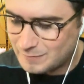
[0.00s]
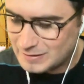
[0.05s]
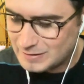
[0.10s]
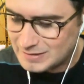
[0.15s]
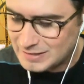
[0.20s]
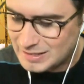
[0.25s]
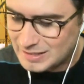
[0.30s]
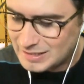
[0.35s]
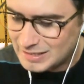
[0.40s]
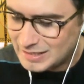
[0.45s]
if he
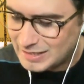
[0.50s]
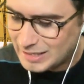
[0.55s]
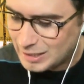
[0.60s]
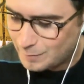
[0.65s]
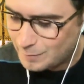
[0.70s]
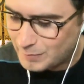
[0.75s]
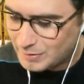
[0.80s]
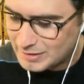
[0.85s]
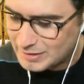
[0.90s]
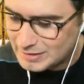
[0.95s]
didn't need
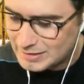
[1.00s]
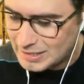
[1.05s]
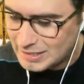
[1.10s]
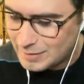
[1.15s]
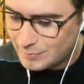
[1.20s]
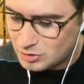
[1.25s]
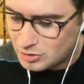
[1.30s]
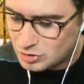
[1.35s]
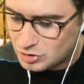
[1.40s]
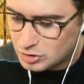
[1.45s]
help on the
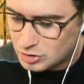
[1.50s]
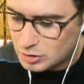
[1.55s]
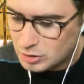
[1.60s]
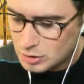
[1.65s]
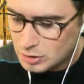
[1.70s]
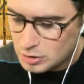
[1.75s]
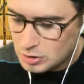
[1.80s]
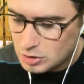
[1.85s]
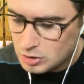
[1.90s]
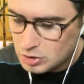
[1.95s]
damage.
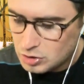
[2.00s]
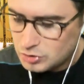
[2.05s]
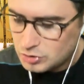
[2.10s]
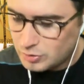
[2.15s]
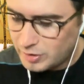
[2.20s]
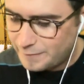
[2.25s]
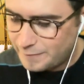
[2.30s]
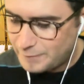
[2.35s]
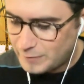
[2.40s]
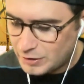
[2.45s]

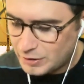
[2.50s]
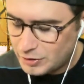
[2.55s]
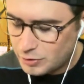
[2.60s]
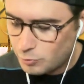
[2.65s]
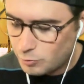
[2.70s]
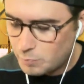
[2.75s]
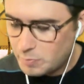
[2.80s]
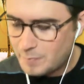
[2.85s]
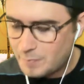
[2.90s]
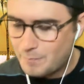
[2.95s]
So I figured
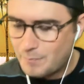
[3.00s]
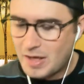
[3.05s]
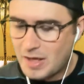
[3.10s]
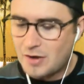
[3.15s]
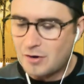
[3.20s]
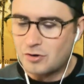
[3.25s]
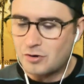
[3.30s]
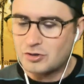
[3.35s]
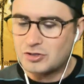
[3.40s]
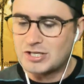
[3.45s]
it would be
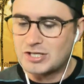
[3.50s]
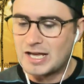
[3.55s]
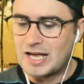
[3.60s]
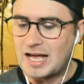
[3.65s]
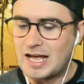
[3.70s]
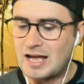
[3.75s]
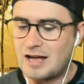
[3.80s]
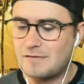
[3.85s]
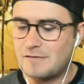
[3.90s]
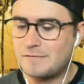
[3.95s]
better to
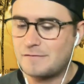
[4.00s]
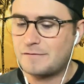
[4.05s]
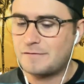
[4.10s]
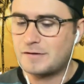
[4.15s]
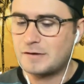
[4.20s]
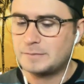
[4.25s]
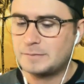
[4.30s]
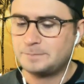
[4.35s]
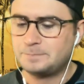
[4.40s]
have